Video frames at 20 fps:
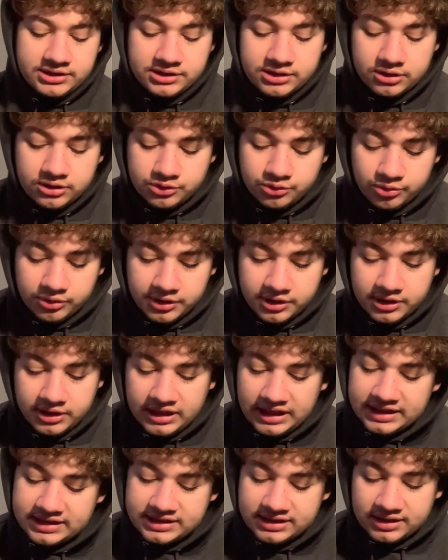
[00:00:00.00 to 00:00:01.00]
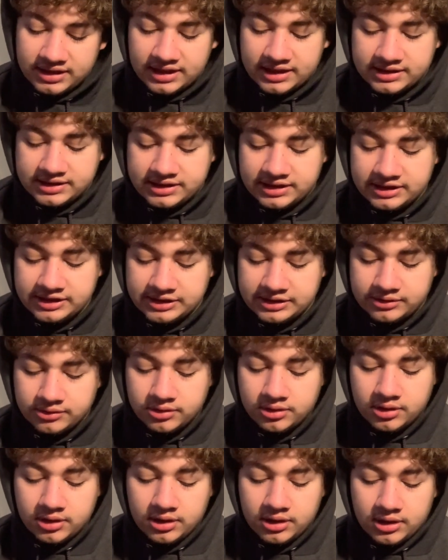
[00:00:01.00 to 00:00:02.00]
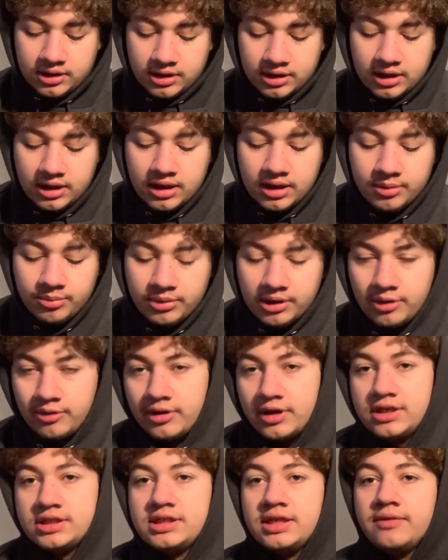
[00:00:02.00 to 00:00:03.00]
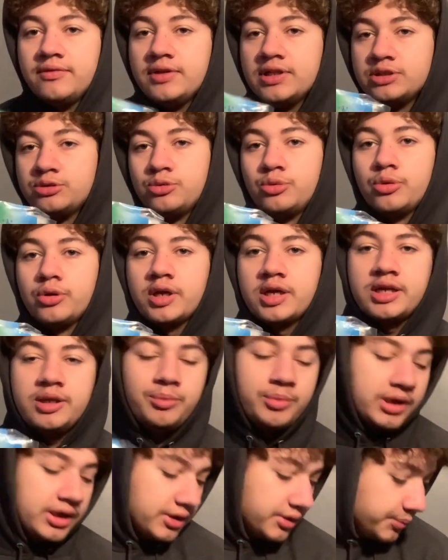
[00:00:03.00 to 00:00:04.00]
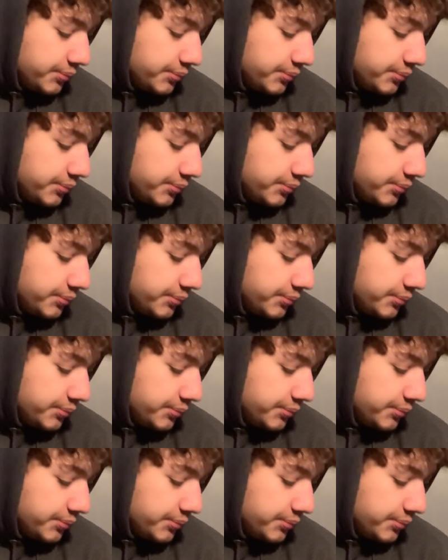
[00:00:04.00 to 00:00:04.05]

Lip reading: Those worked decent last season, but I wanted to see if these would work any better.